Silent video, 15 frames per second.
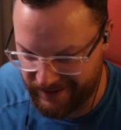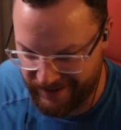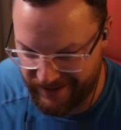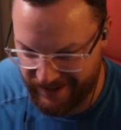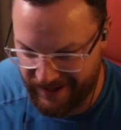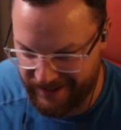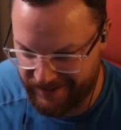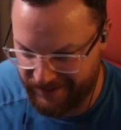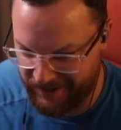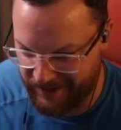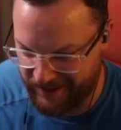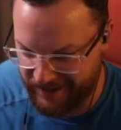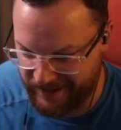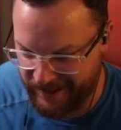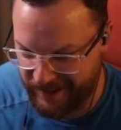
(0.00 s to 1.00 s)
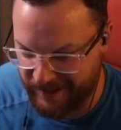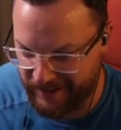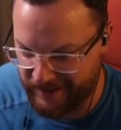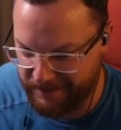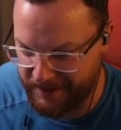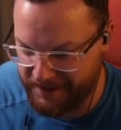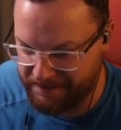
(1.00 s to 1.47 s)
and that's very exciting
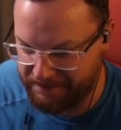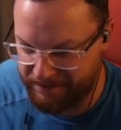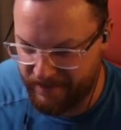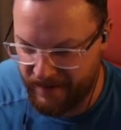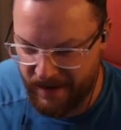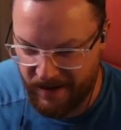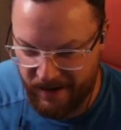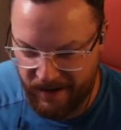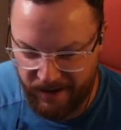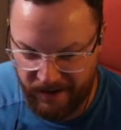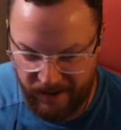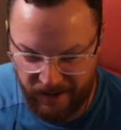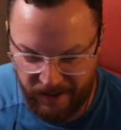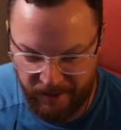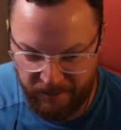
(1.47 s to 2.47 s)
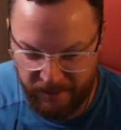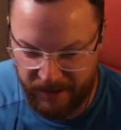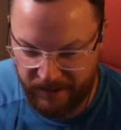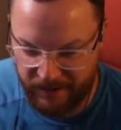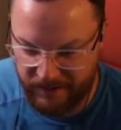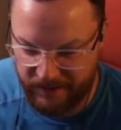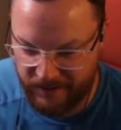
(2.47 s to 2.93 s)
to me.
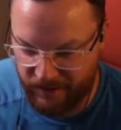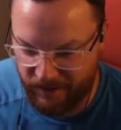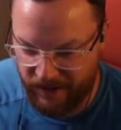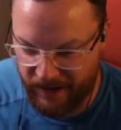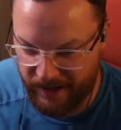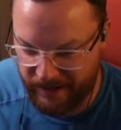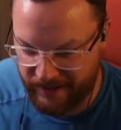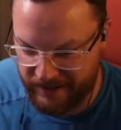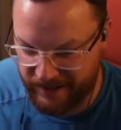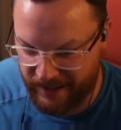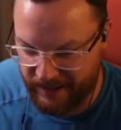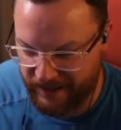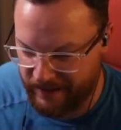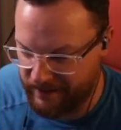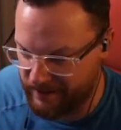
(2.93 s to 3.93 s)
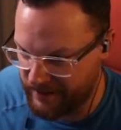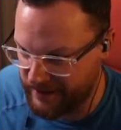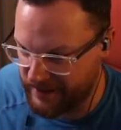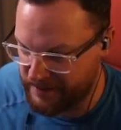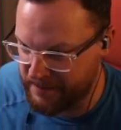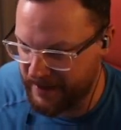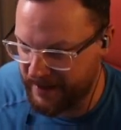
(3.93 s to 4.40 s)
So I decided
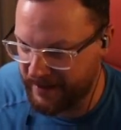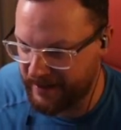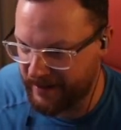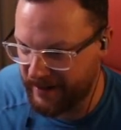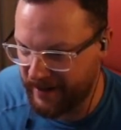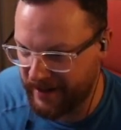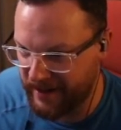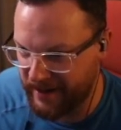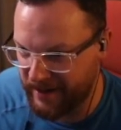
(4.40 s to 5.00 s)
let's make a